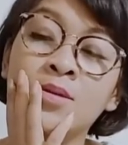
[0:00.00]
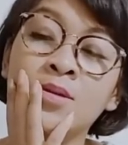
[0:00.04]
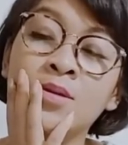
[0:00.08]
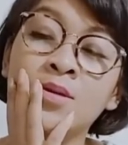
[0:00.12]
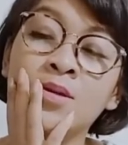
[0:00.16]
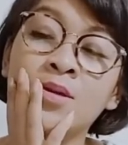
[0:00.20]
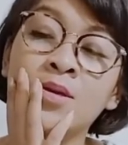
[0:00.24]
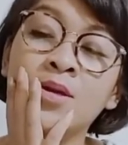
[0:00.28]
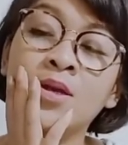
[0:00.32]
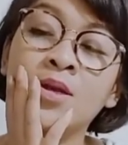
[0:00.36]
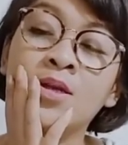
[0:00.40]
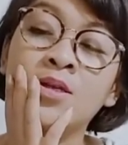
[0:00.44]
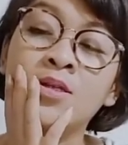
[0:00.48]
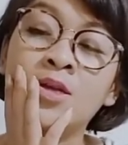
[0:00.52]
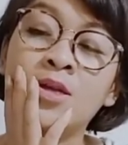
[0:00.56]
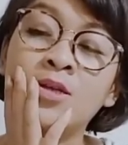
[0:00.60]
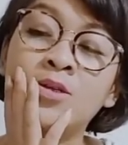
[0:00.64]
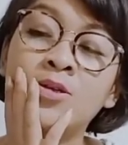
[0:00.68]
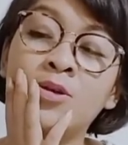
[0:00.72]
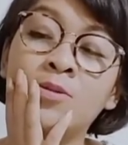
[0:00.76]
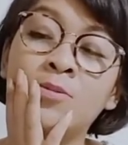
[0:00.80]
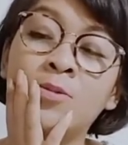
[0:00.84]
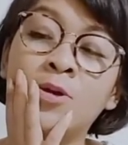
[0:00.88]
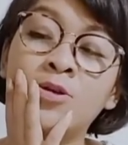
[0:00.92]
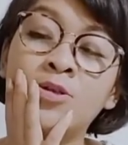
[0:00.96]
It's also
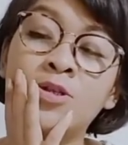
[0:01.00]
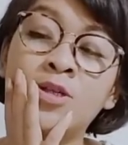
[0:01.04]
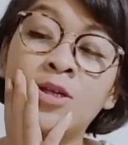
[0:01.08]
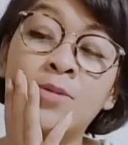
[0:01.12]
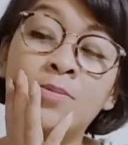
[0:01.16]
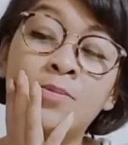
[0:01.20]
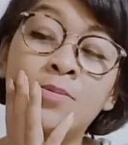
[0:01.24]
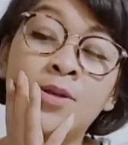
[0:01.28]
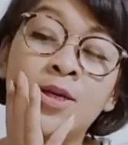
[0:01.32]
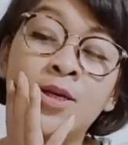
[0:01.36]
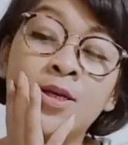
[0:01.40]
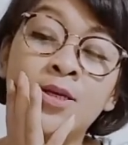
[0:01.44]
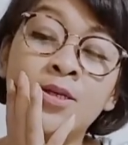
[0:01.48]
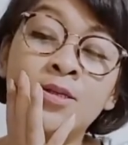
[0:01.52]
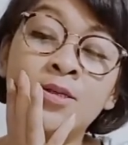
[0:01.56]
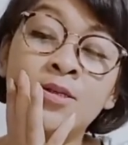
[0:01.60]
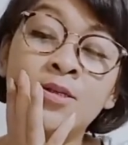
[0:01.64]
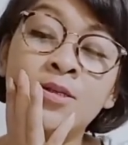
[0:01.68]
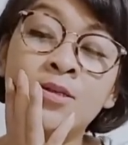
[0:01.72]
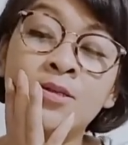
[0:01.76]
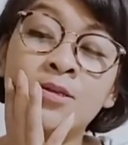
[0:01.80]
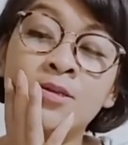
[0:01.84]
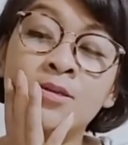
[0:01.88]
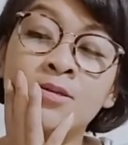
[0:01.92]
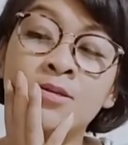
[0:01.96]
about siblings.
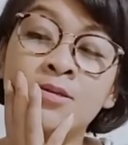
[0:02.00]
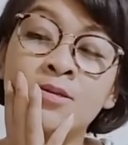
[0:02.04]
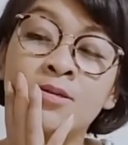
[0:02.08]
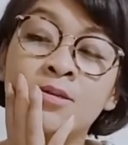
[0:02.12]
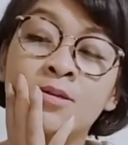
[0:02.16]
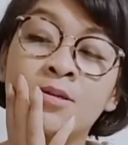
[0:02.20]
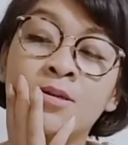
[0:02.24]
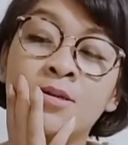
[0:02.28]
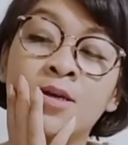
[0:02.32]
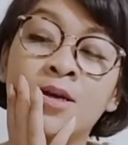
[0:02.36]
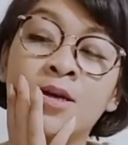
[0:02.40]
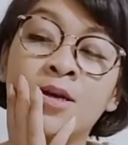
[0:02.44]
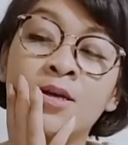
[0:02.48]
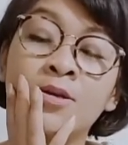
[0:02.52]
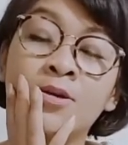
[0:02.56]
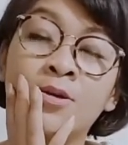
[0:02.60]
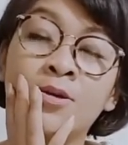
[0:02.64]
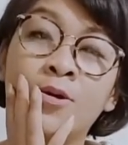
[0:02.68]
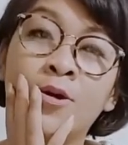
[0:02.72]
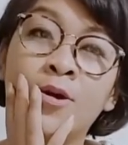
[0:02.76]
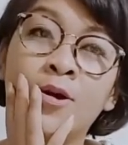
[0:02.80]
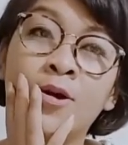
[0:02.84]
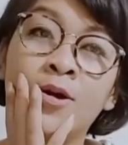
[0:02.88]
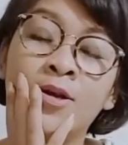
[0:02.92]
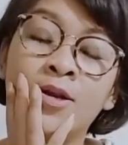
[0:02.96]
Okay, your
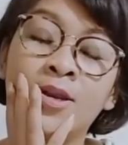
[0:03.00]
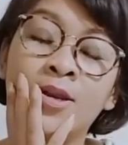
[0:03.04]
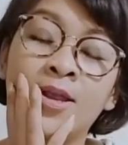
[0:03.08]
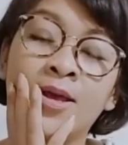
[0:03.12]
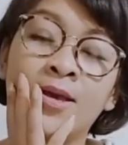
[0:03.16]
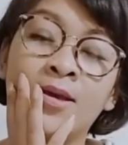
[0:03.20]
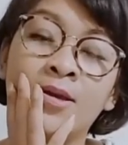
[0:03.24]
like